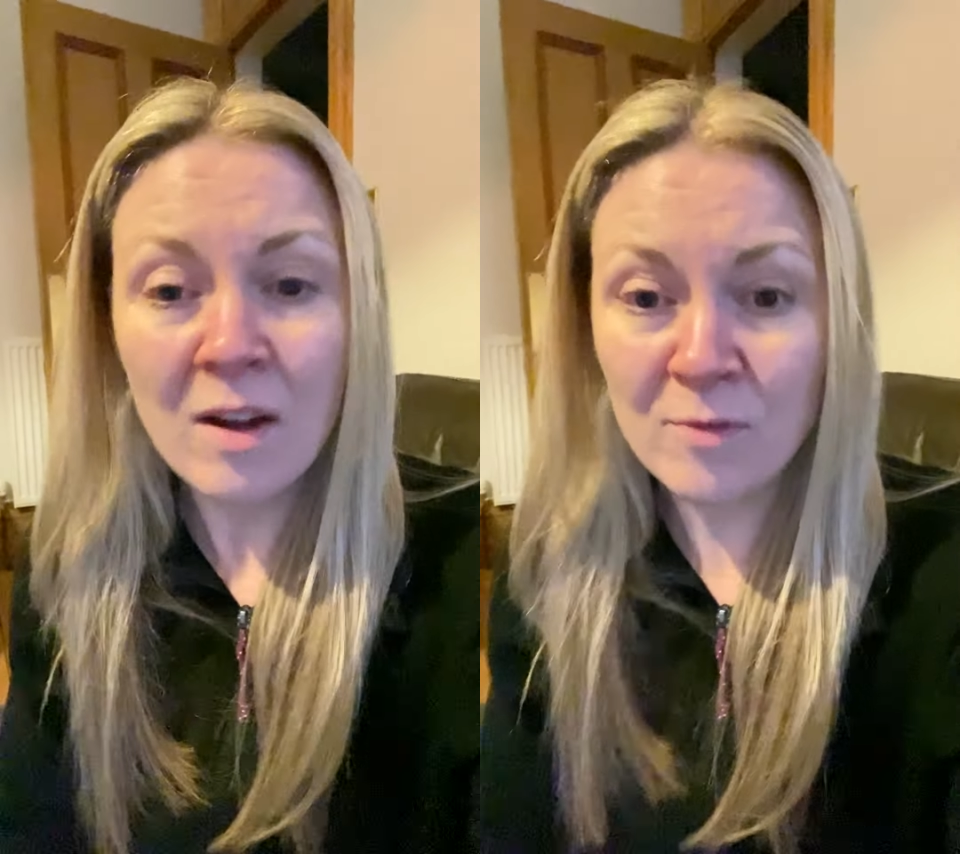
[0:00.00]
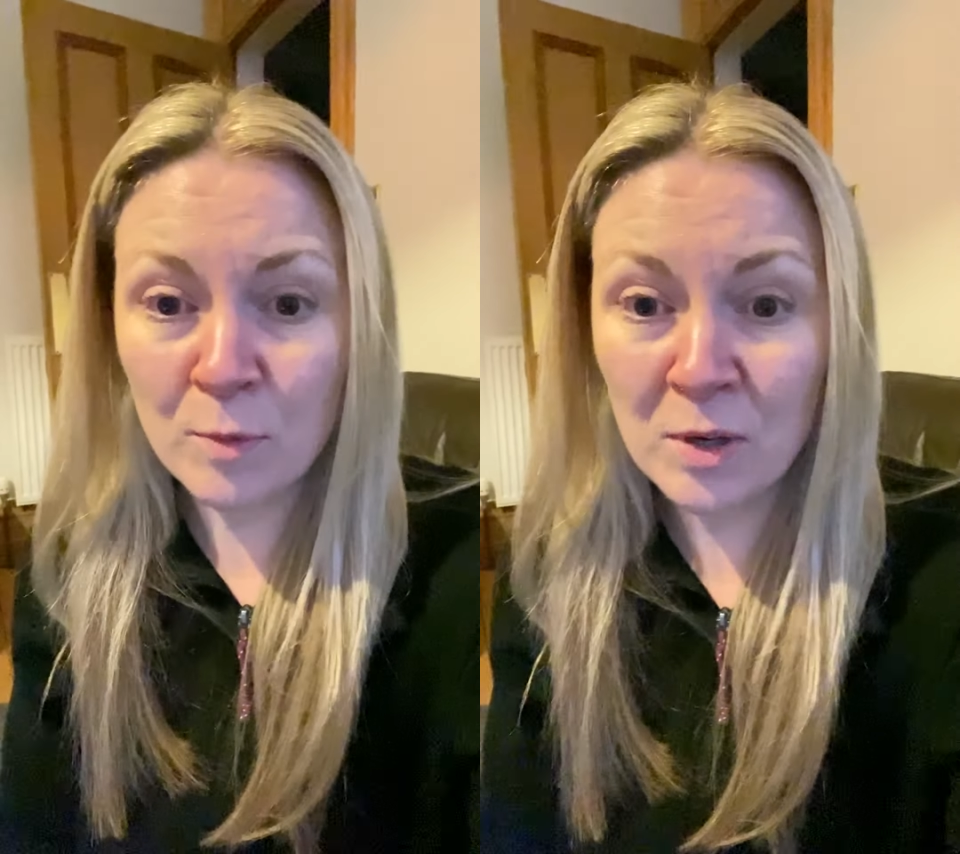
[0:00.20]

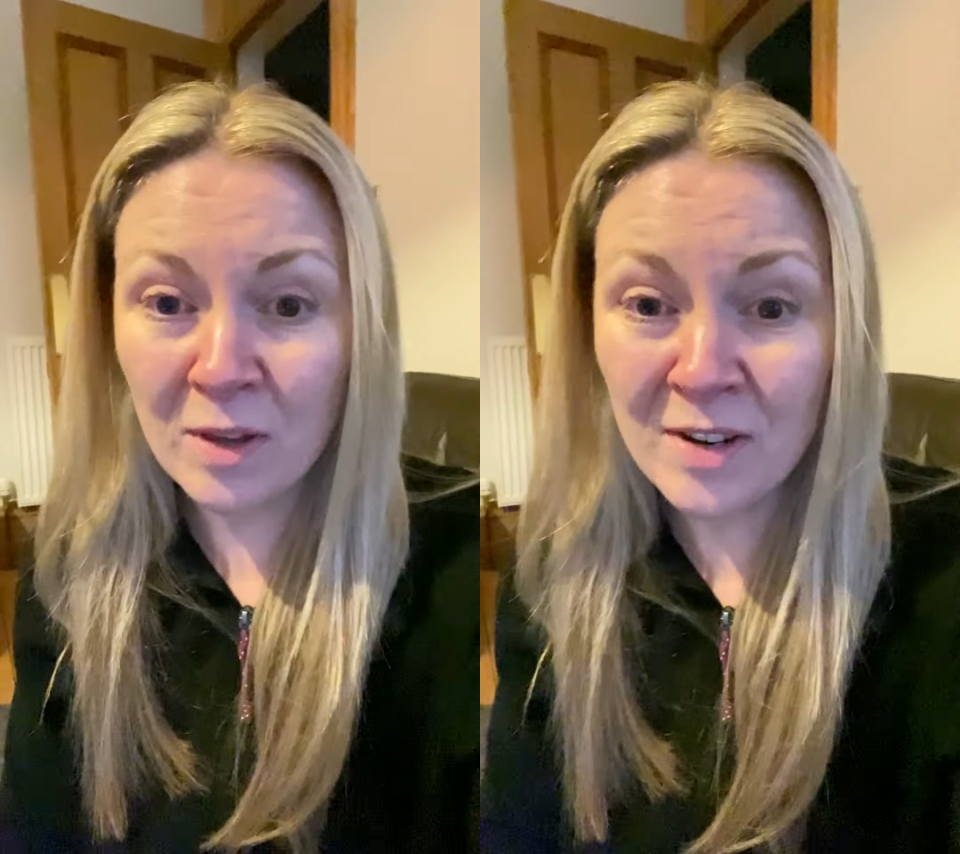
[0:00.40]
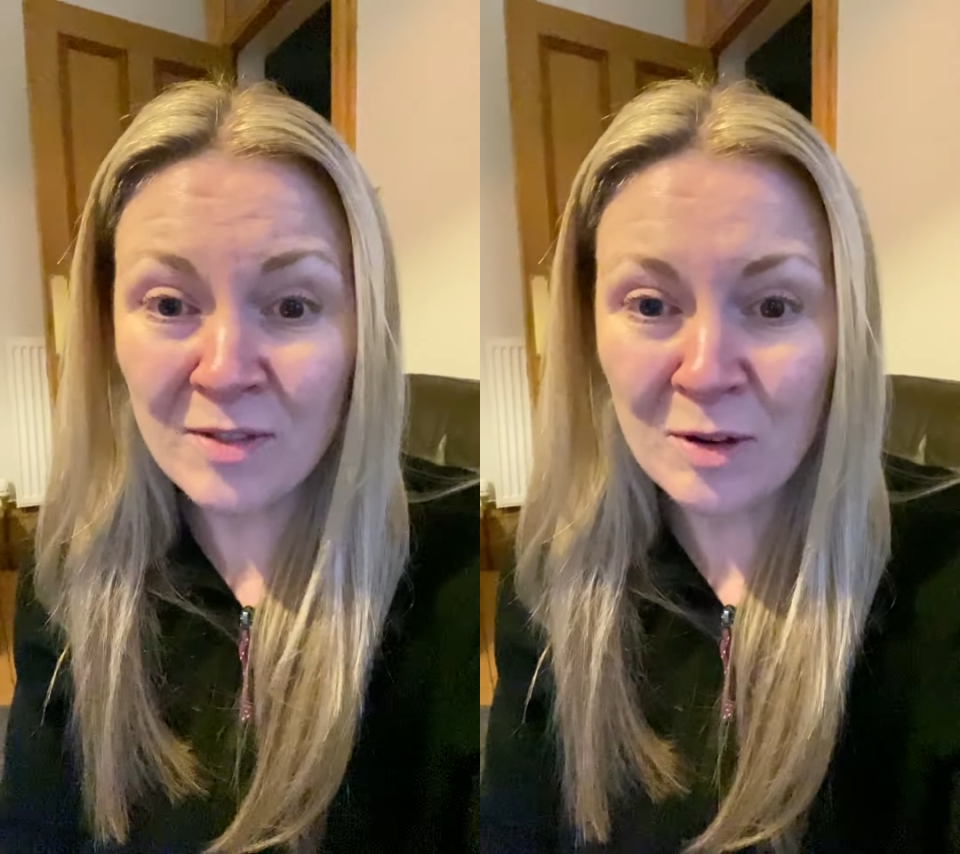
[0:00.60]
from their
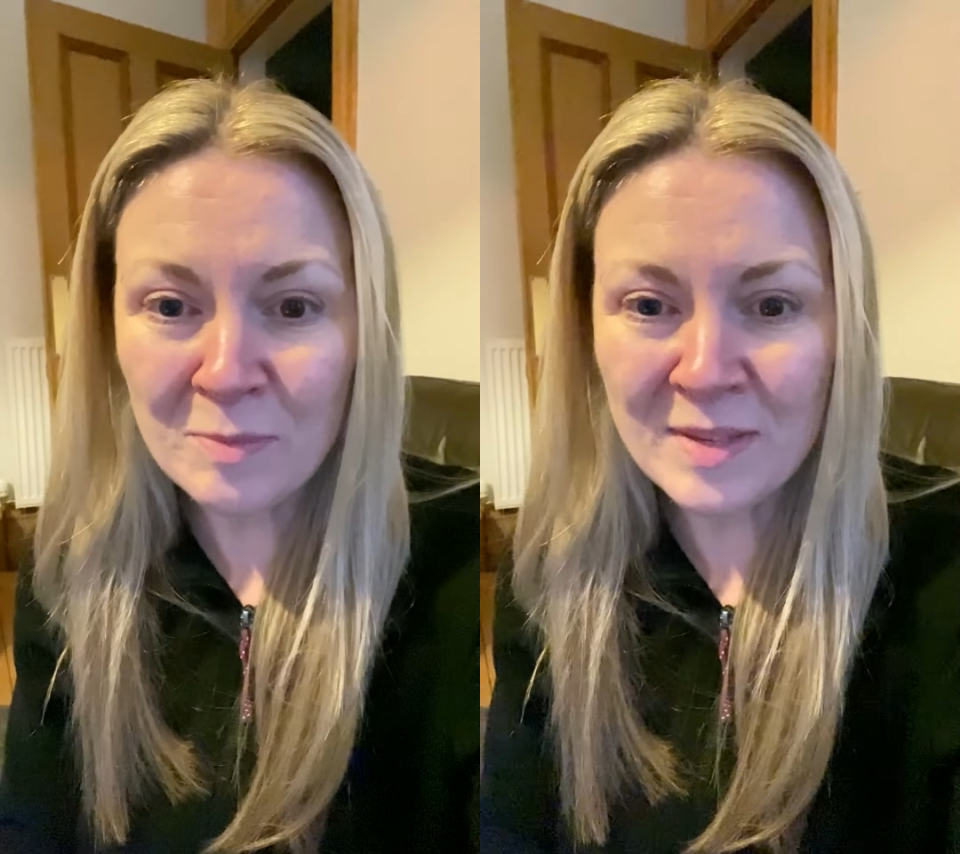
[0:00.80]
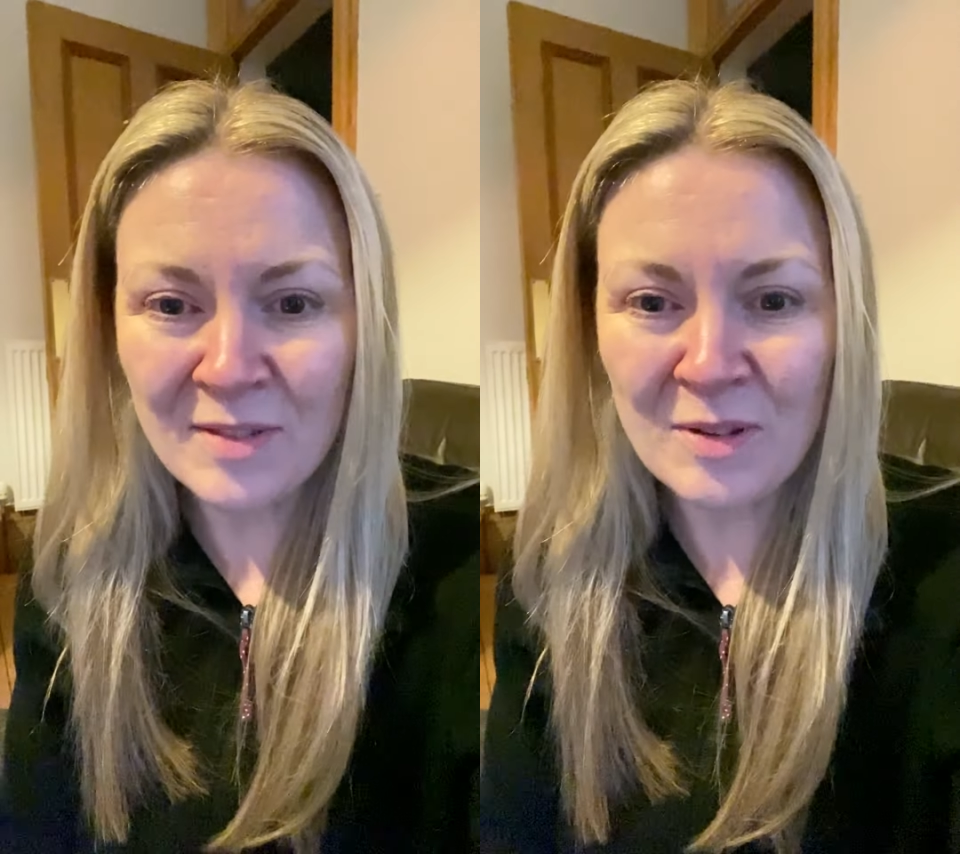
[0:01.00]
living
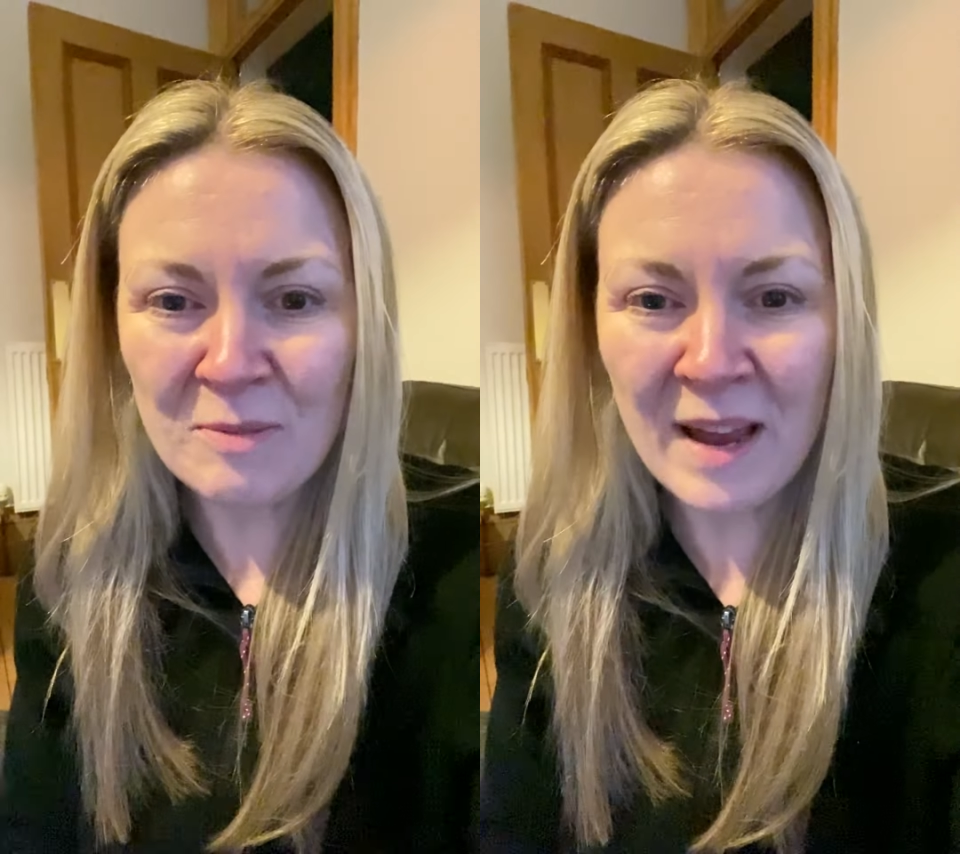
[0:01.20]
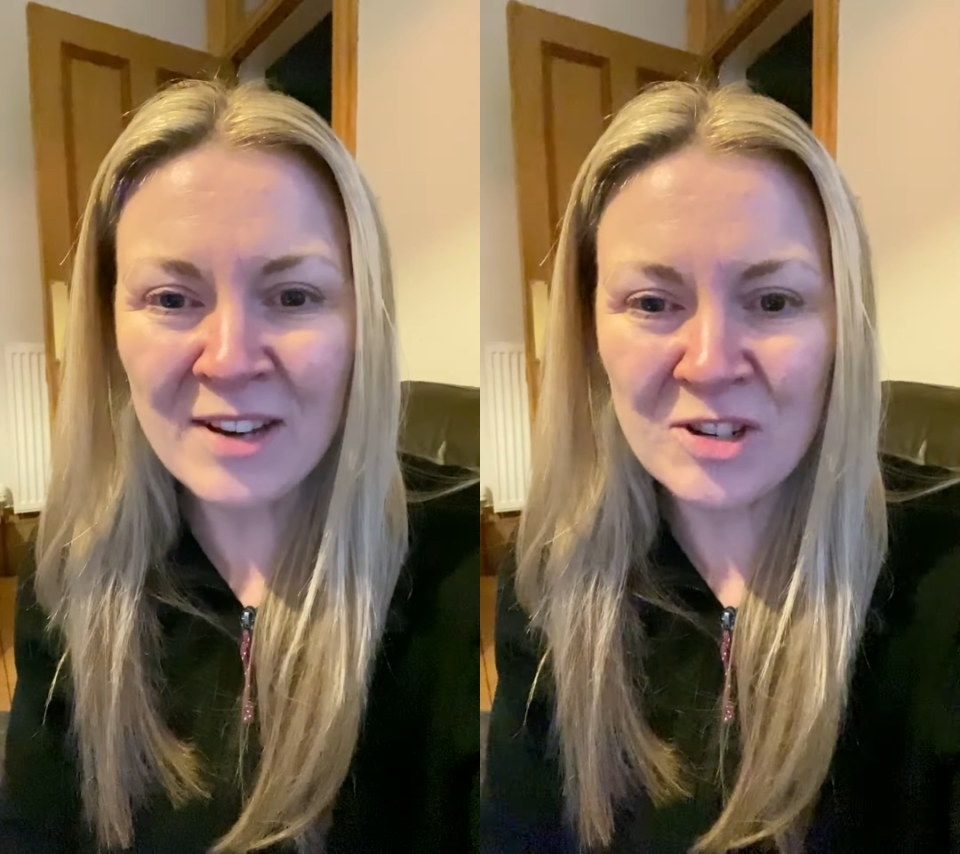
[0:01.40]
rooms and their
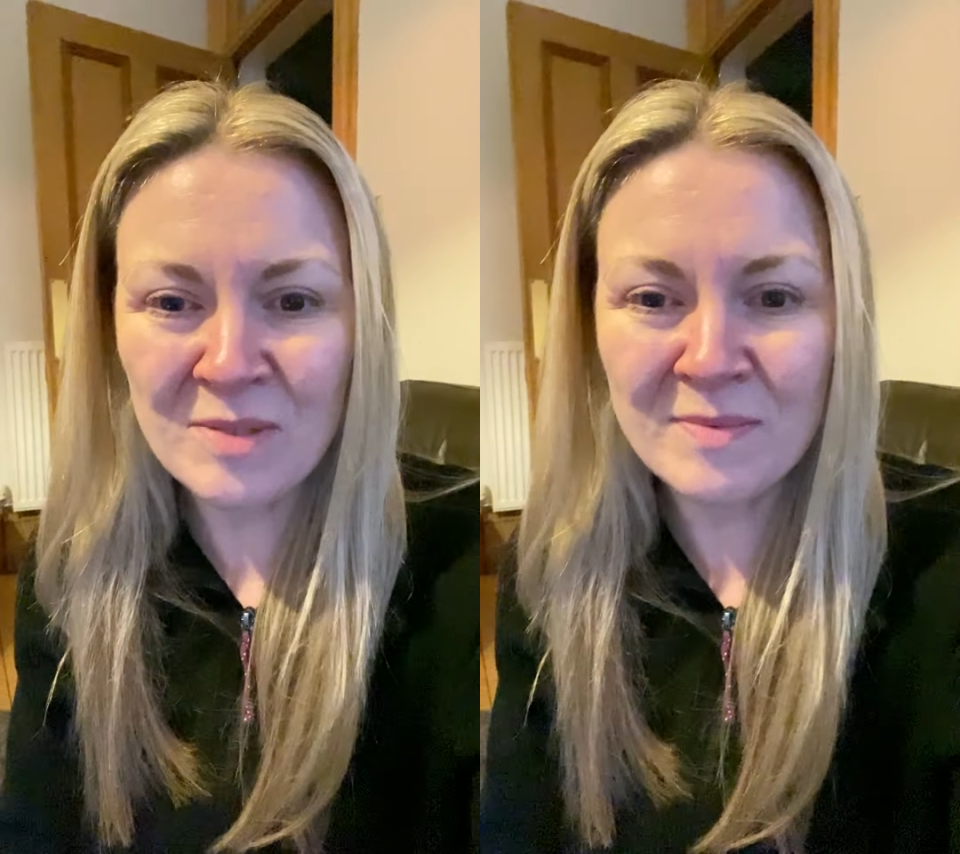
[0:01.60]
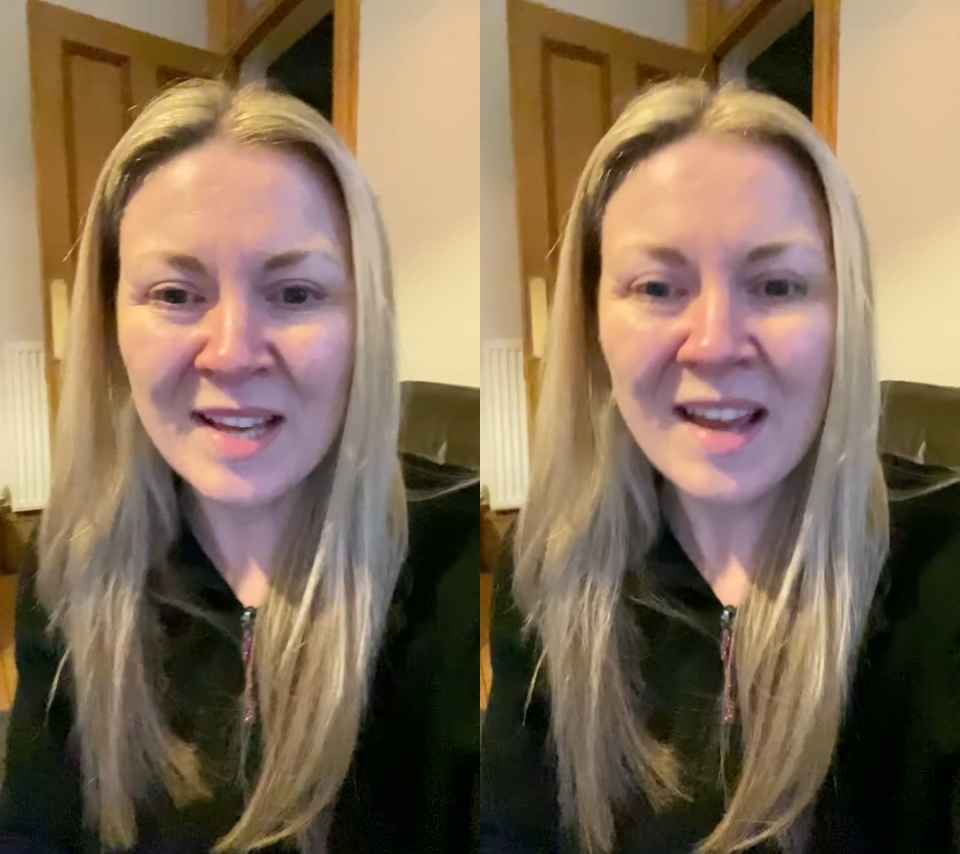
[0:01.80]

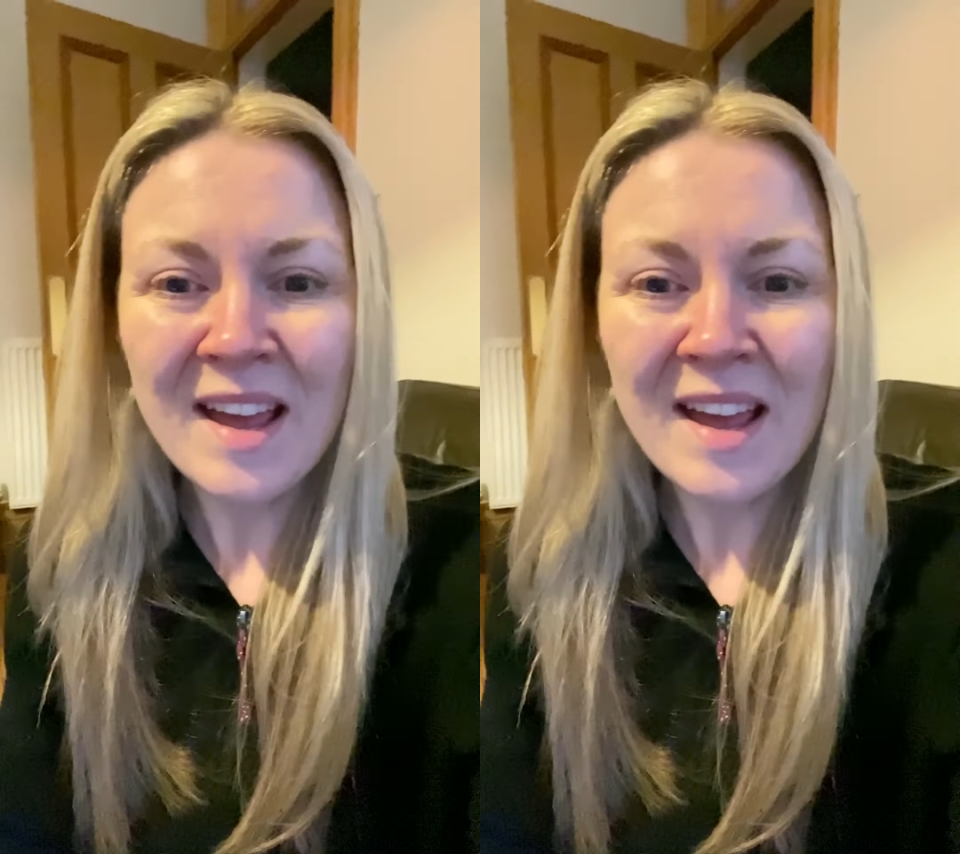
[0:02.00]
bedrooms